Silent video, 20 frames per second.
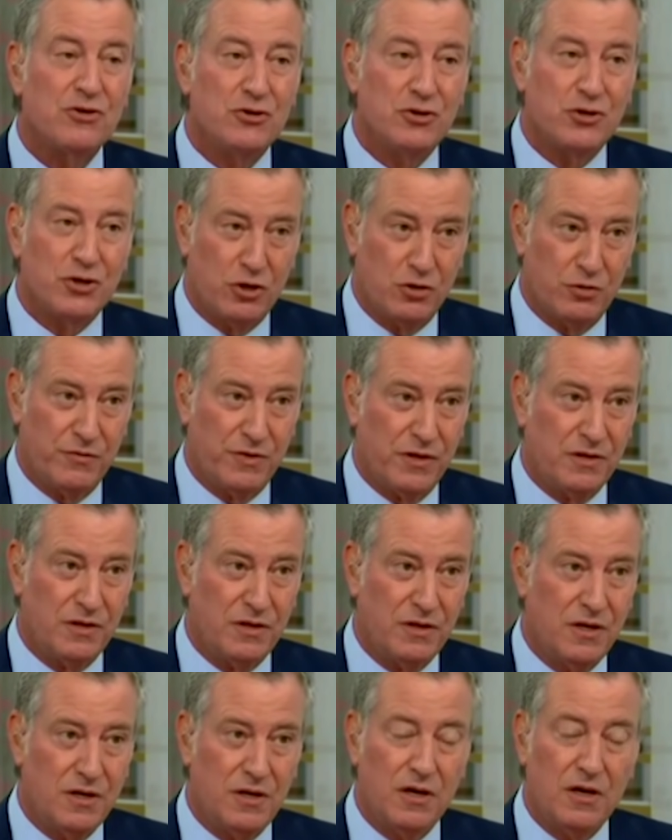to COVID,
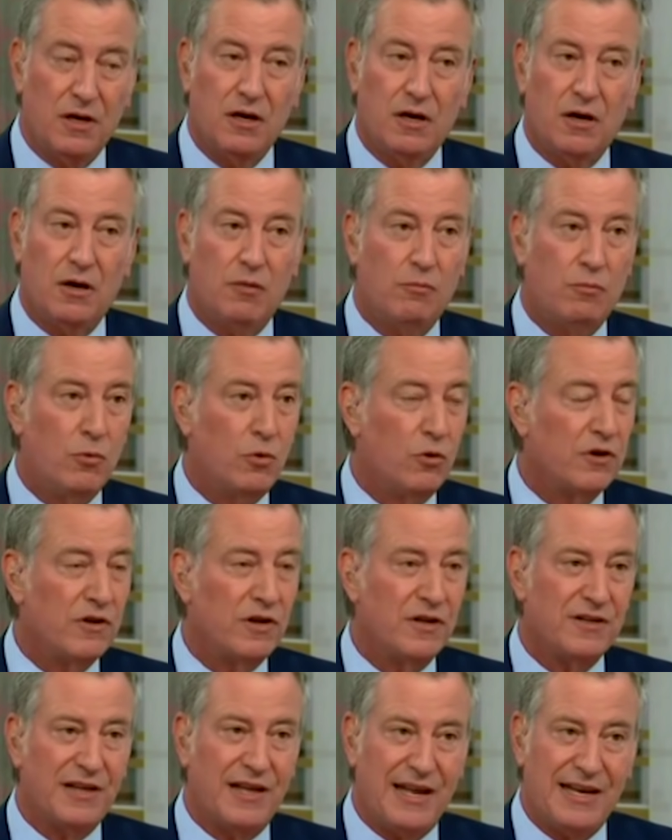more
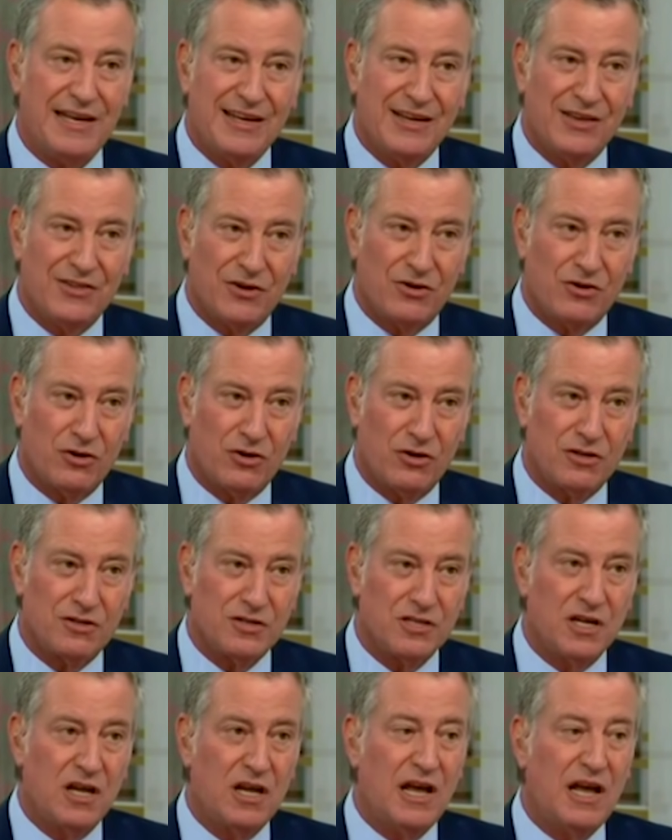than to any other cause.